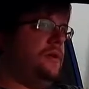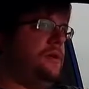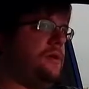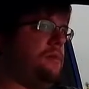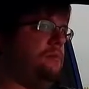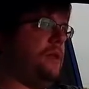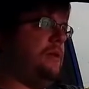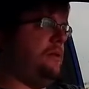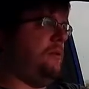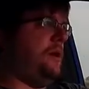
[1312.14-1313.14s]
you can play
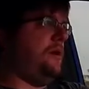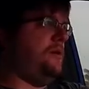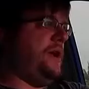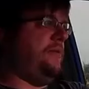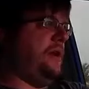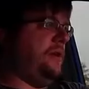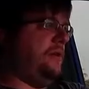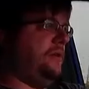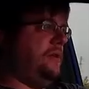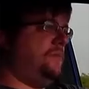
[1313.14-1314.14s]
with it while you're driving
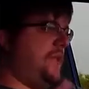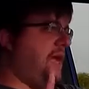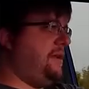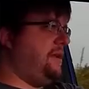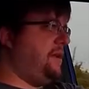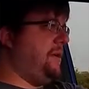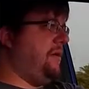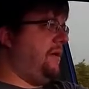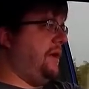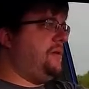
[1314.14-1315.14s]
it. That didn't come
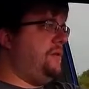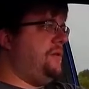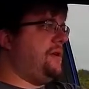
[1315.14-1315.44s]
out right.